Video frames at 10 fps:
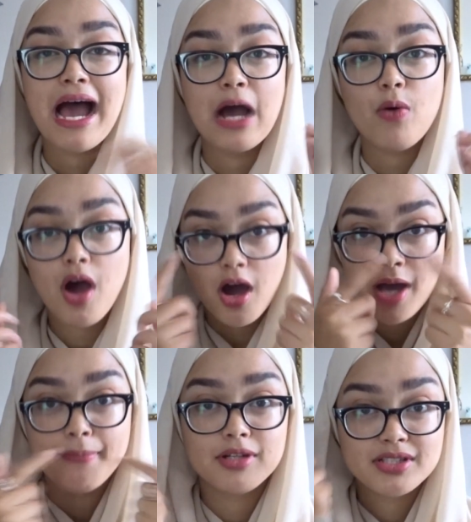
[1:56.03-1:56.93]
our eye
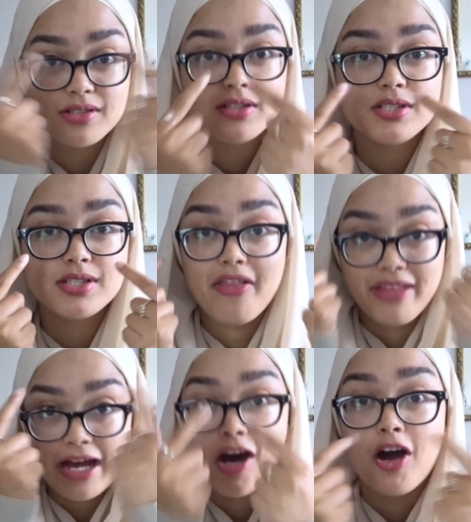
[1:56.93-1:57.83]
muscles
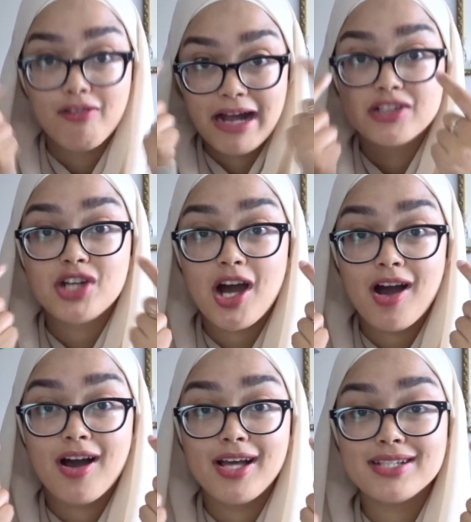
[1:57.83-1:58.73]
that are around our
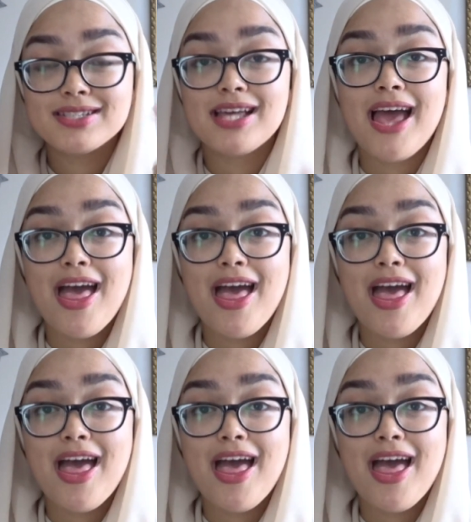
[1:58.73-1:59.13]
eyes,